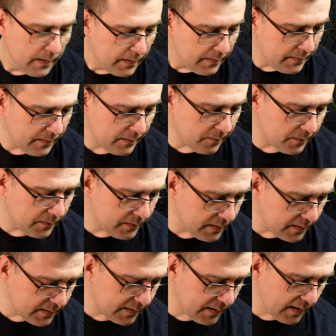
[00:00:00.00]
Now, the
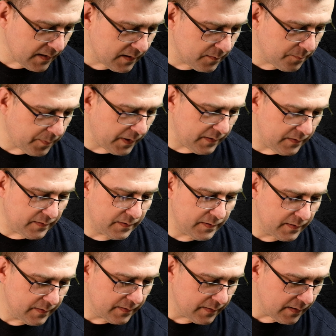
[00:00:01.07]
second print
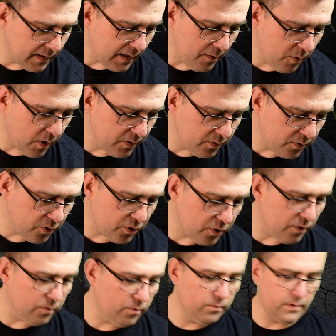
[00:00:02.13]
I want to
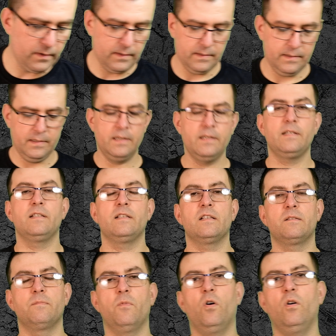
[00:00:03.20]
show. This is a
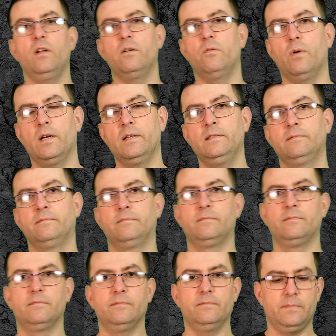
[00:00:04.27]
smaller one,
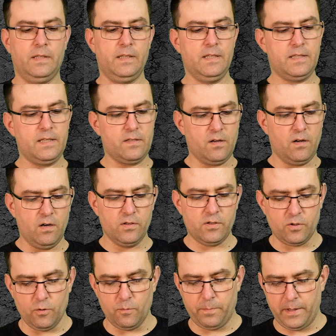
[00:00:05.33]
but this is
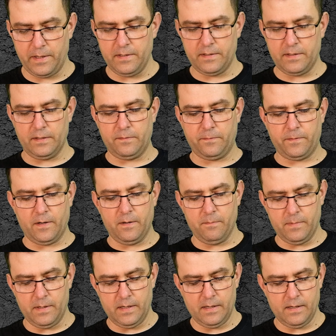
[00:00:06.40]
also printed from
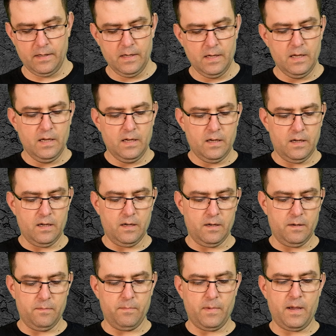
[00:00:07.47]
uh,
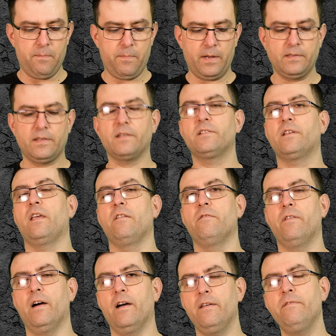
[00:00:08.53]
uh, my Pentax
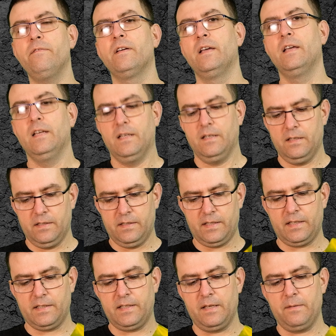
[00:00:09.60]
K5,
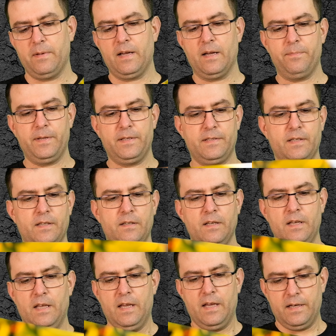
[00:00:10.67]
16 megapixel.
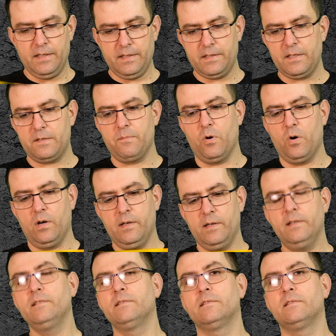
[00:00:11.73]
This is smaller,